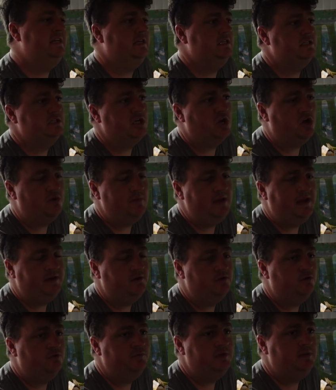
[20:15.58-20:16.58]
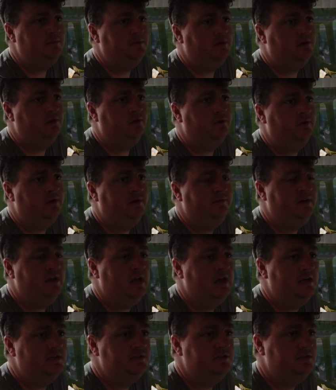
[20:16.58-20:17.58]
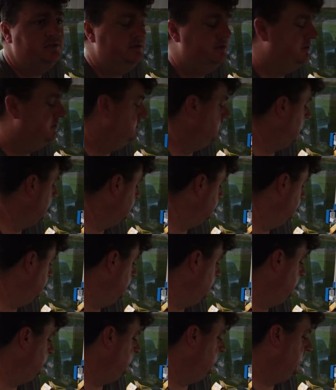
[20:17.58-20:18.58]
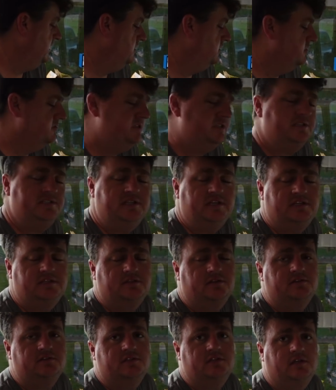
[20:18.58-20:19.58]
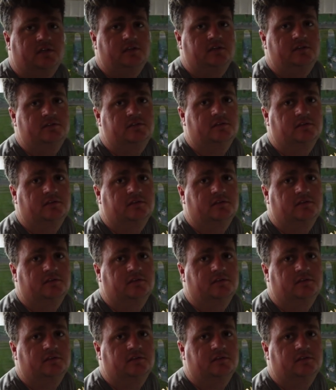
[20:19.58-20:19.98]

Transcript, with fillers: take Saul back to Home Depot. I've got to... Actually, they, do they close at 6 on Sunday?